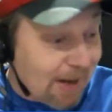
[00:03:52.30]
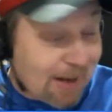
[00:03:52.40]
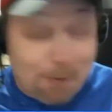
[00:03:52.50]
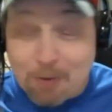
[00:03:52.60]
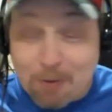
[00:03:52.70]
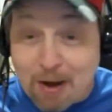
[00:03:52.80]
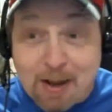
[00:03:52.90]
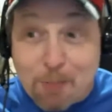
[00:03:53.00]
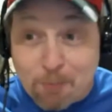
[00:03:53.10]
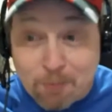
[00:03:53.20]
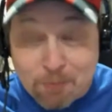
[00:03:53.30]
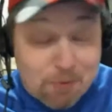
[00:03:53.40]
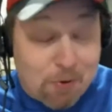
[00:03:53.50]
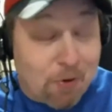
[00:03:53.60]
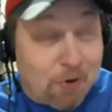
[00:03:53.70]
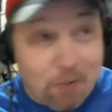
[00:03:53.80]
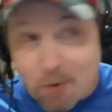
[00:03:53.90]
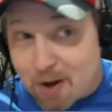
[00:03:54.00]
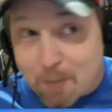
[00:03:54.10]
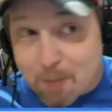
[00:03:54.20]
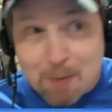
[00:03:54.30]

I kept going, well,